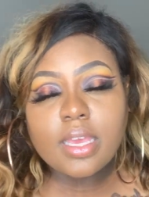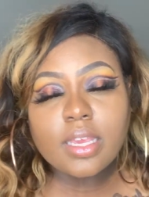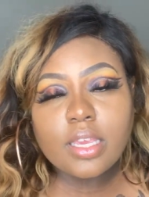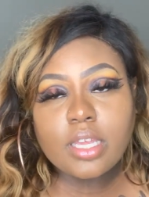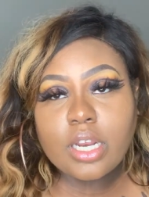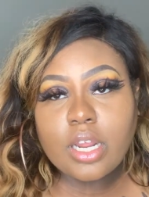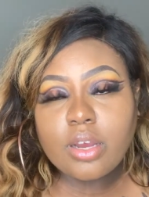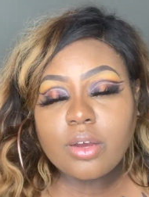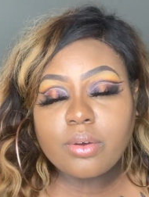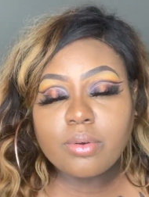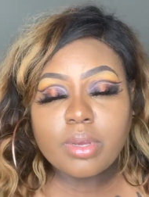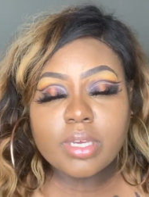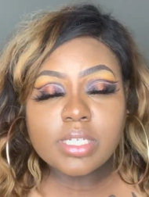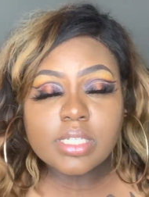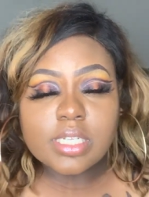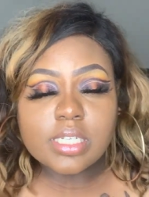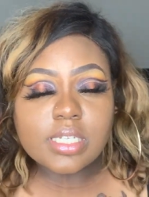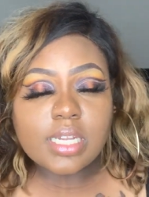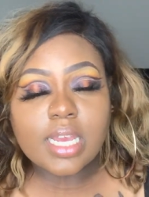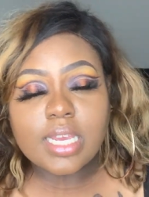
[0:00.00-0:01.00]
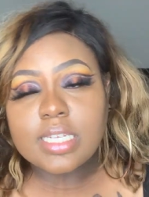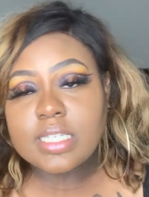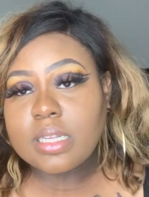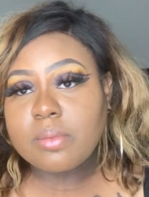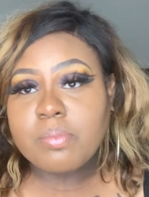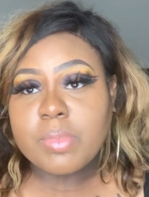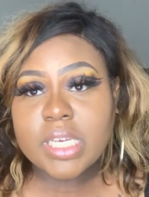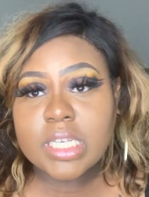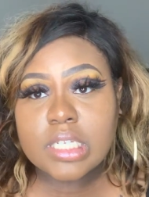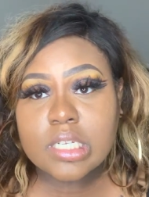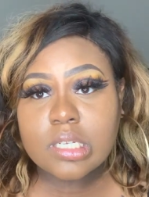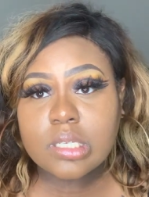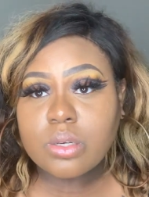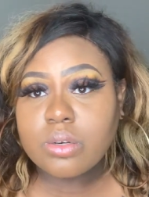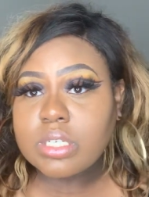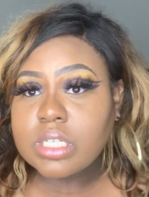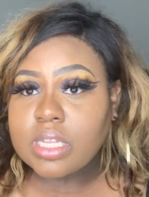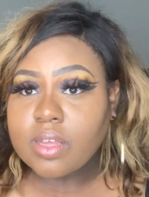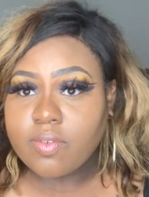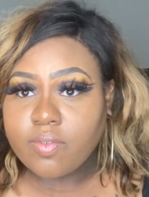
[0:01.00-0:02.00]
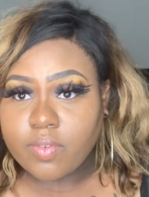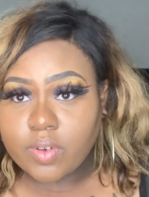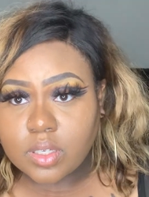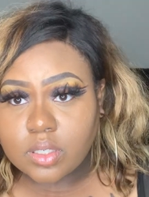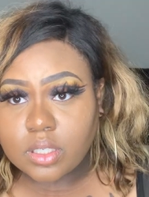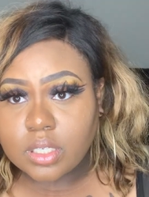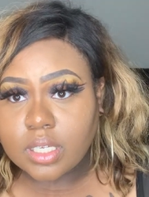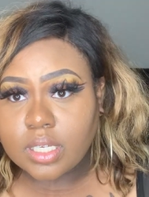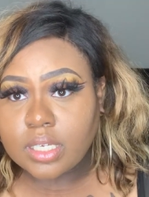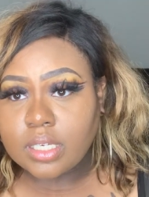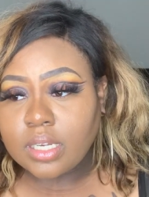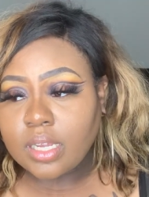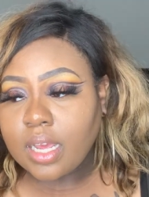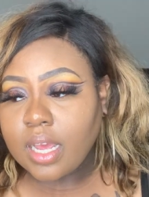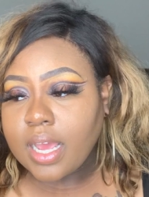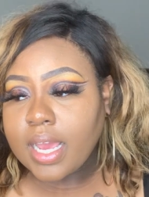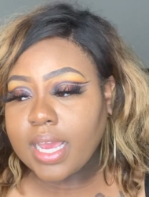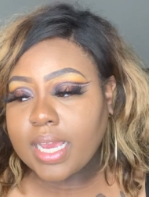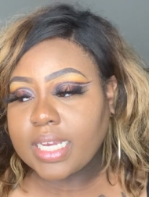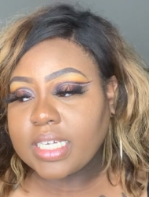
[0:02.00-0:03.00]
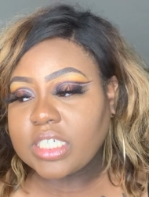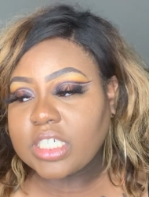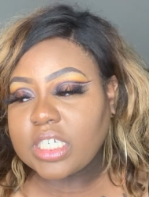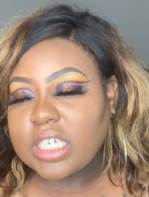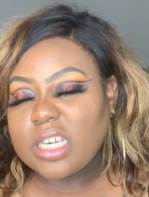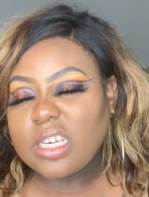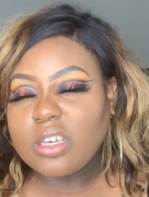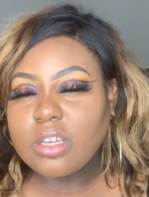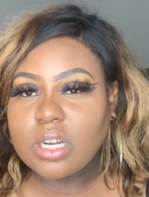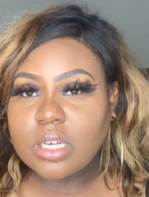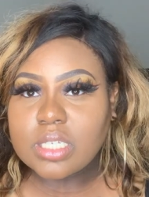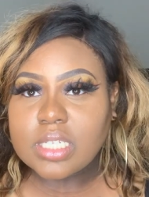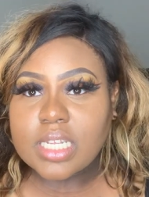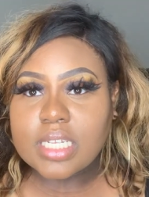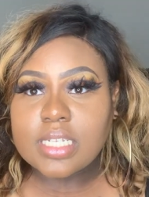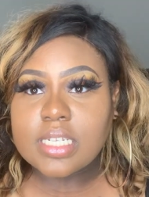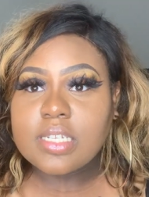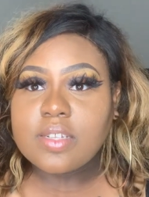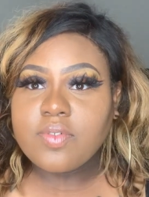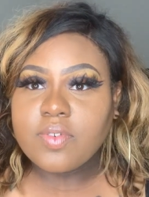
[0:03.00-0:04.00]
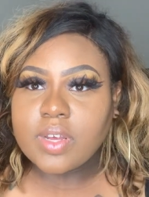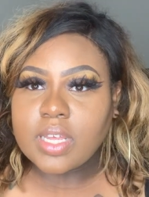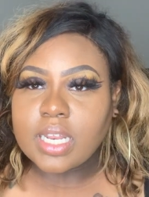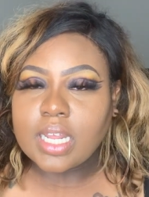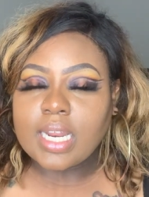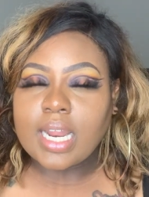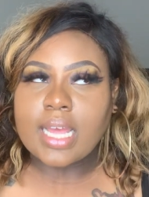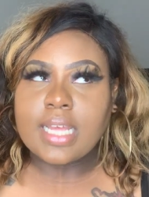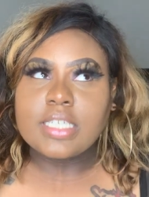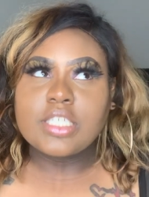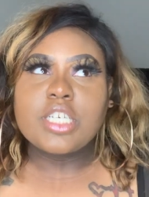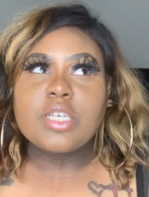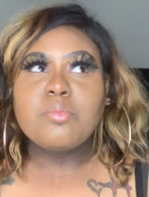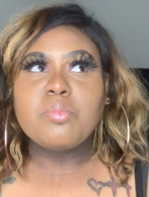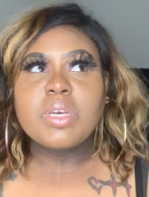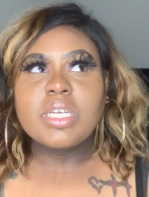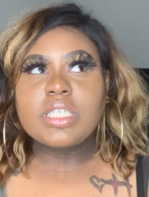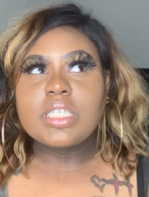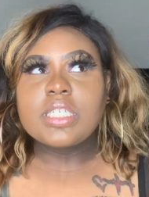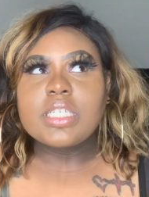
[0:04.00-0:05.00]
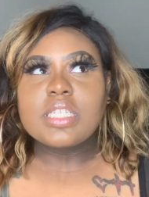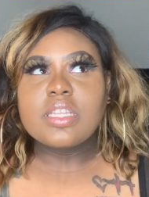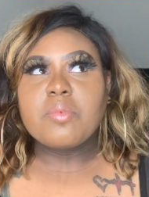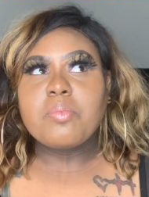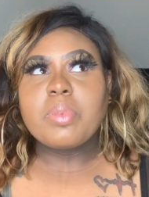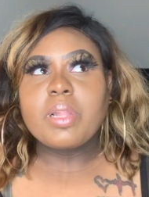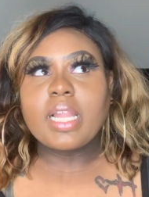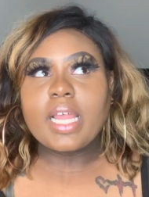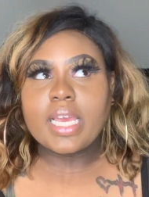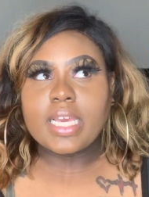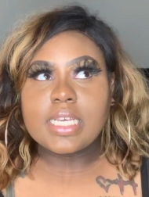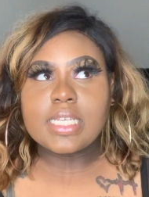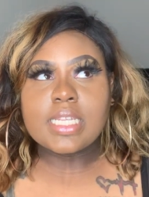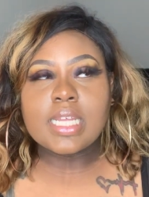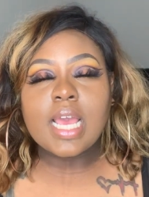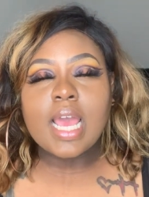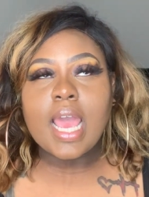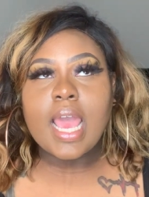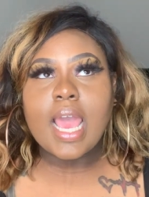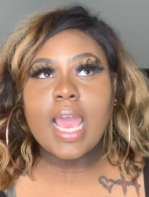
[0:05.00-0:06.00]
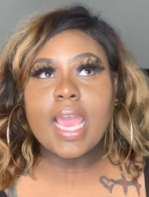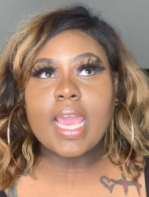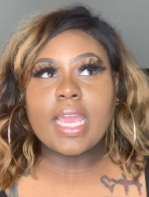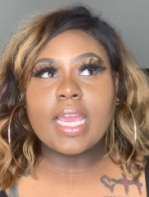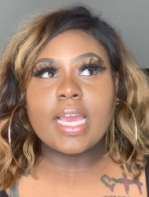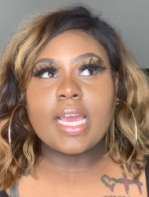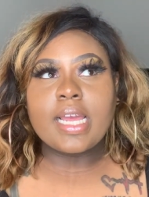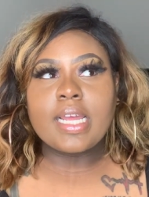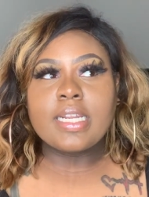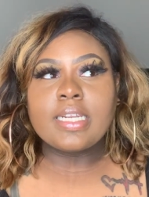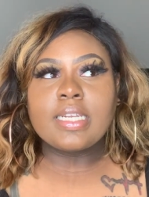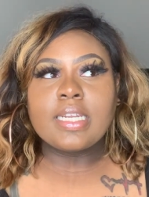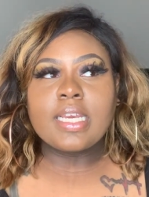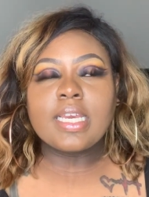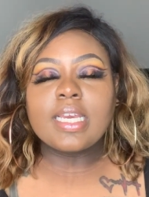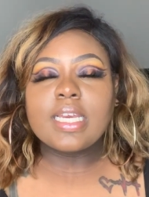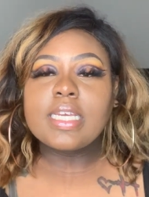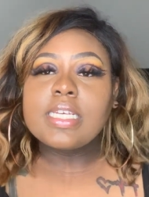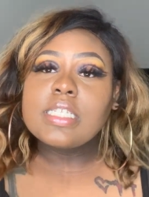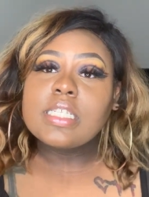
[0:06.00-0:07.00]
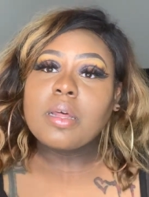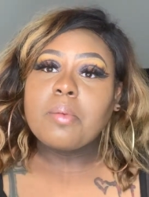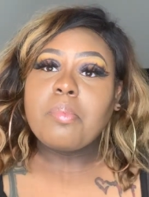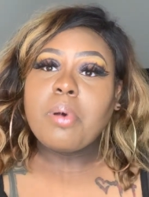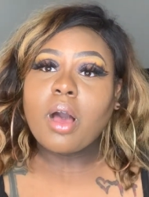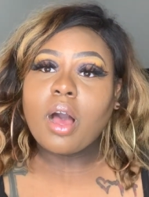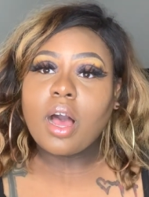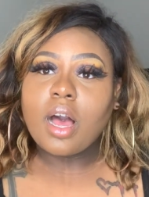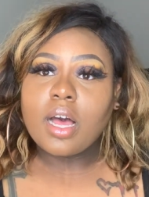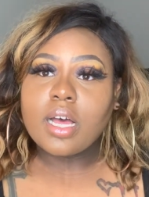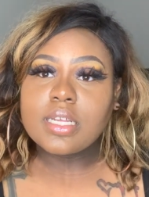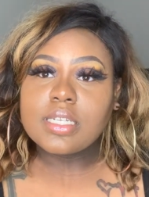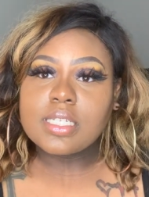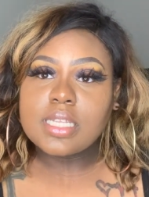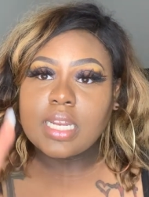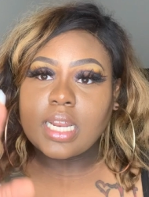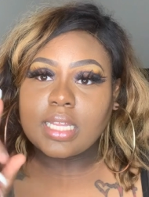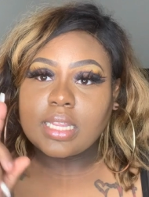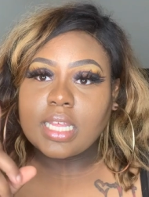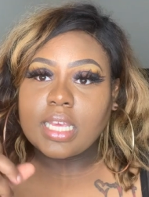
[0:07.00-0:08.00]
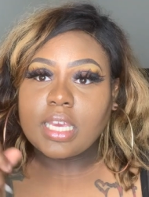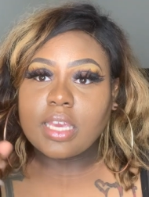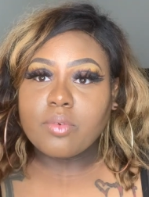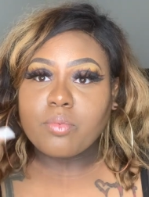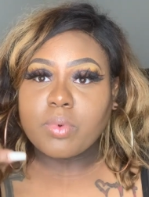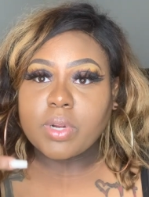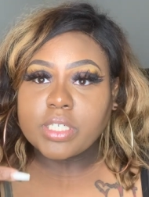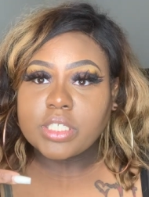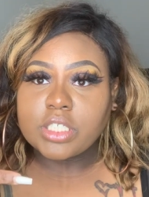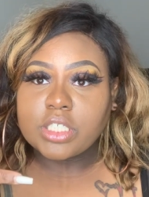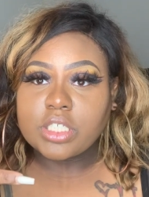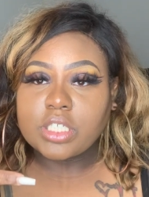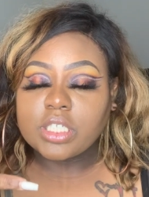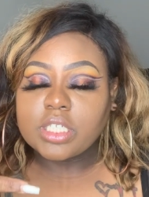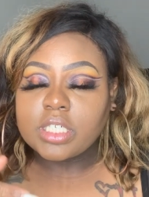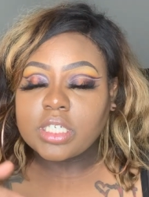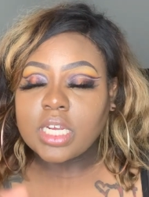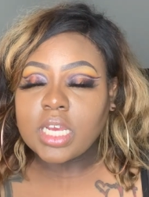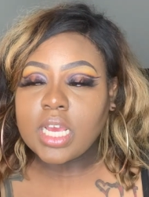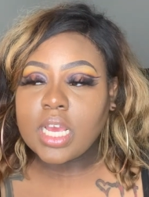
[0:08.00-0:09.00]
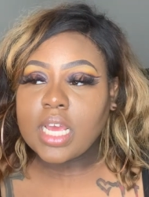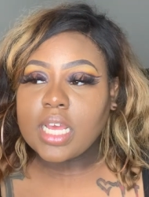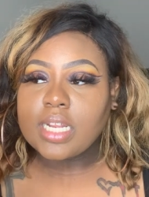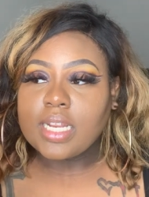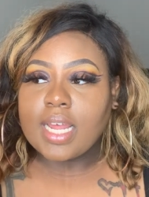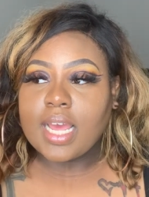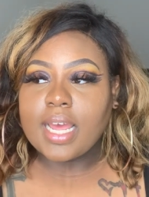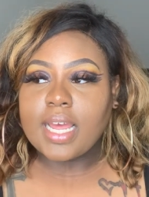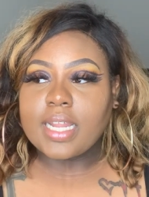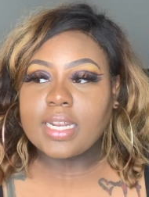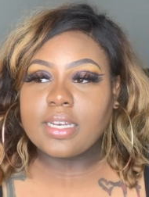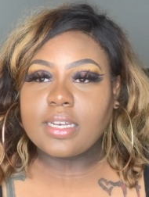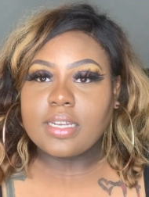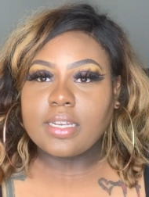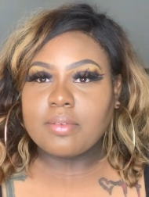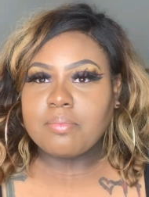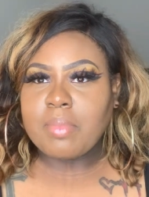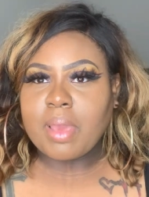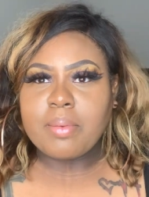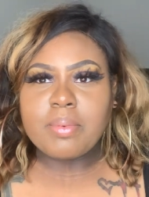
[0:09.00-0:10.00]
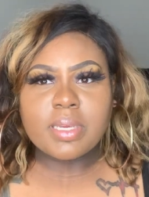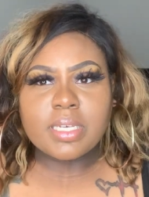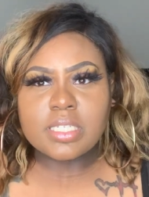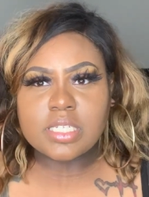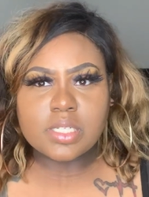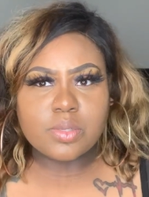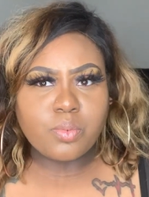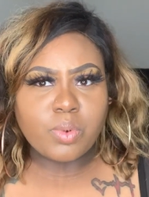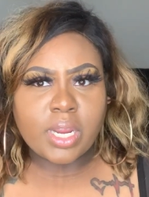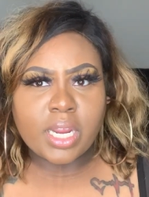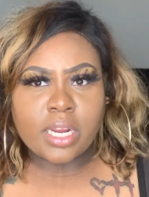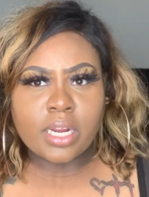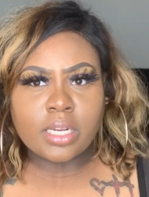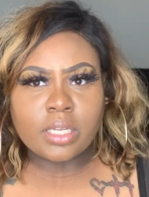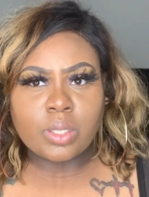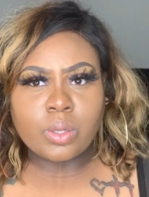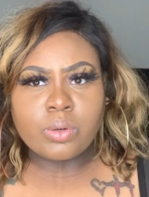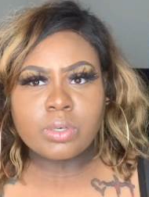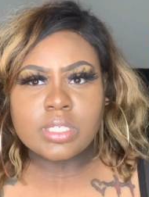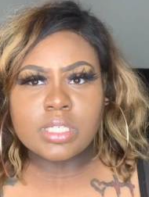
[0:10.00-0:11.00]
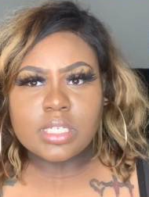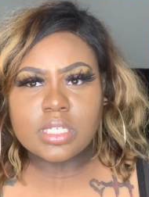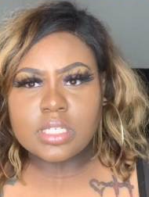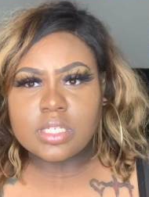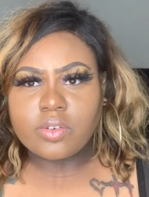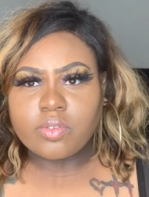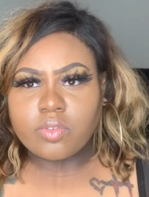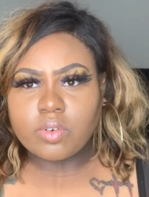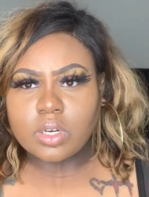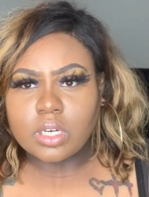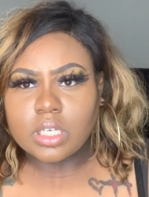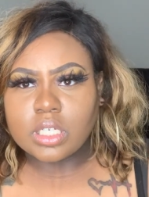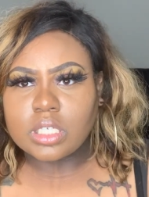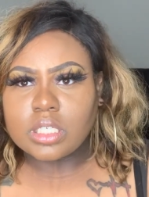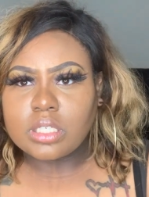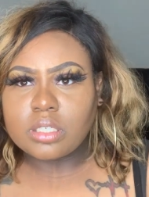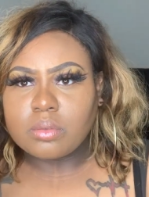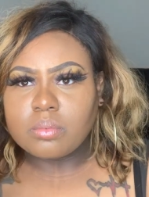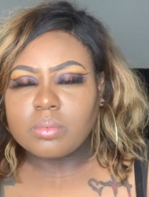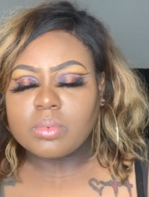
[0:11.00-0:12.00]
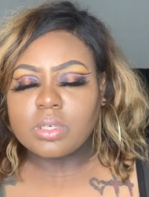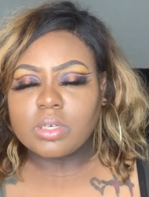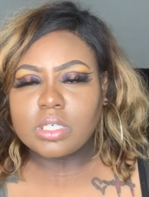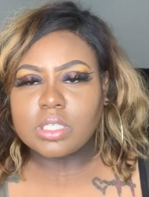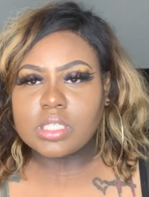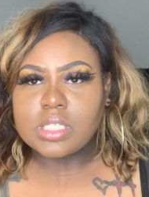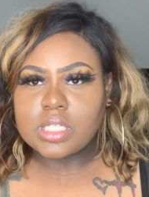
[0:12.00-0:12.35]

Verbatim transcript: you know, Issa's like, is it business or is it fun? And she, you know, says it's fun. And I, she mentions the place and Issa paused and I think it registered that maybe it's where Lawrence is from or